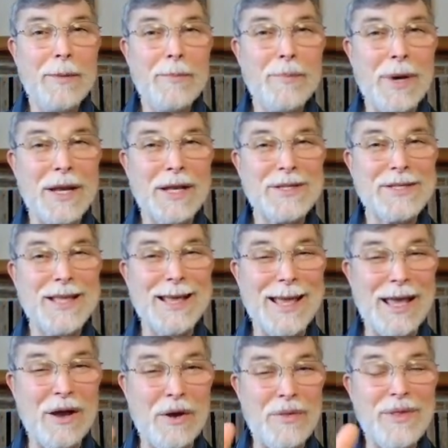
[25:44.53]
But it's
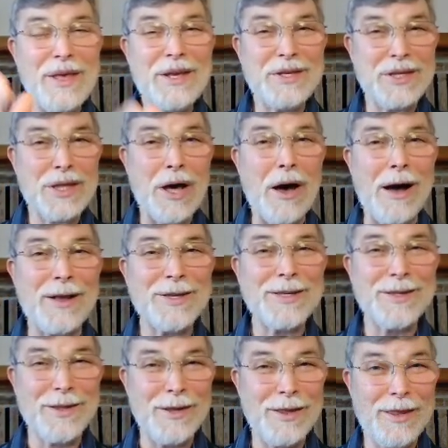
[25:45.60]
thinking on these
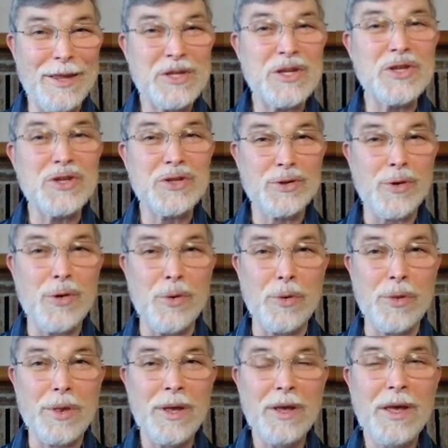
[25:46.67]
thoughts, that this is
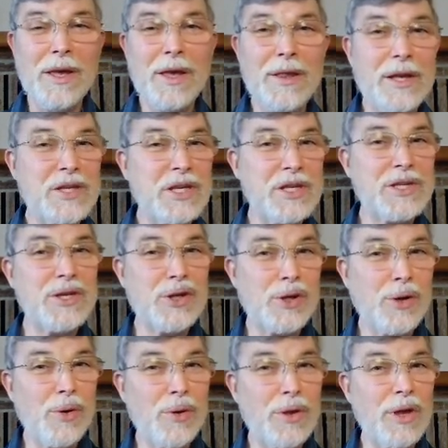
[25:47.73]
truth. This isn't
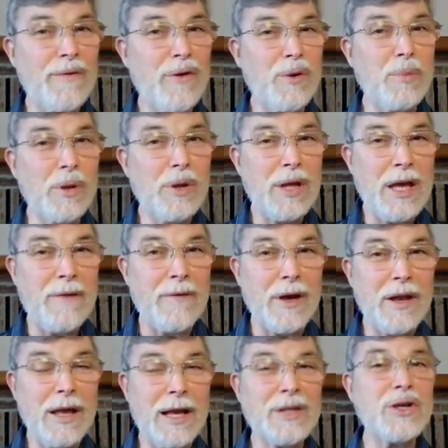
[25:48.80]
truth if you believe
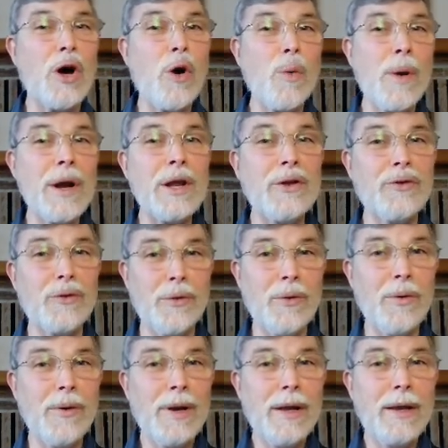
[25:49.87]
it. It's already true.